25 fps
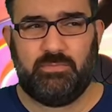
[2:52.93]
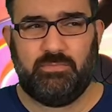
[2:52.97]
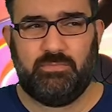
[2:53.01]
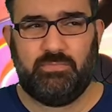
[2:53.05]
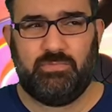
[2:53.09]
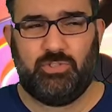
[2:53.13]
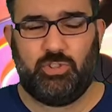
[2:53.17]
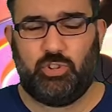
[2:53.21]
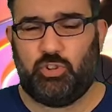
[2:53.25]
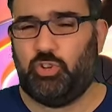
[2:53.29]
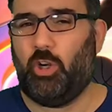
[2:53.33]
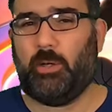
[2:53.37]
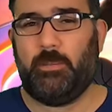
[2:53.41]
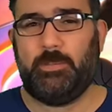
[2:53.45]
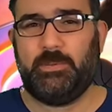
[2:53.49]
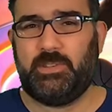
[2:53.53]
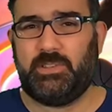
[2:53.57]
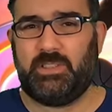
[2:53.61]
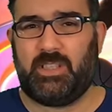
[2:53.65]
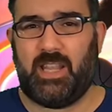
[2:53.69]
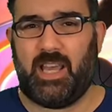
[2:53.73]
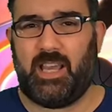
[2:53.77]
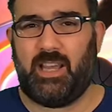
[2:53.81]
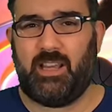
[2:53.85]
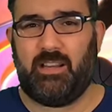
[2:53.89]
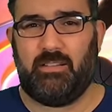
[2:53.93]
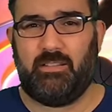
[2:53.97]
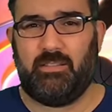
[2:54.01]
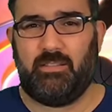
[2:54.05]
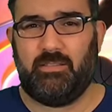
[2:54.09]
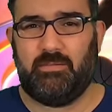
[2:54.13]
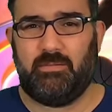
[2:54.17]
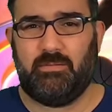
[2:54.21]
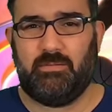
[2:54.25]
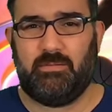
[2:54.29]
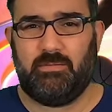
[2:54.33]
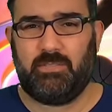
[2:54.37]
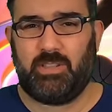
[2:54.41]
of drops that
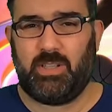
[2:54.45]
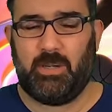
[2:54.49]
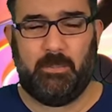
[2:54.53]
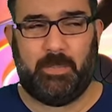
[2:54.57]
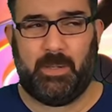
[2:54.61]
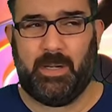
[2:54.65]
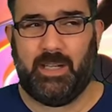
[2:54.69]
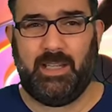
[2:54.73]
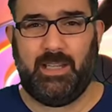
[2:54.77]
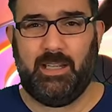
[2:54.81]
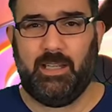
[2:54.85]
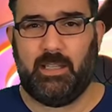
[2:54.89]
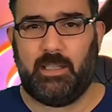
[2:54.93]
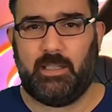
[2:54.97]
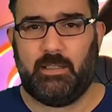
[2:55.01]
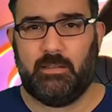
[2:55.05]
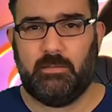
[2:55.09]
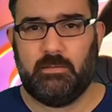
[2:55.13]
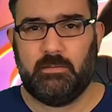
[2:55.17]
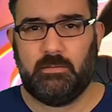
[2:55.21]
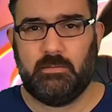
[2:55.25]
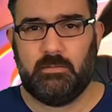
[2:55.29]
completely.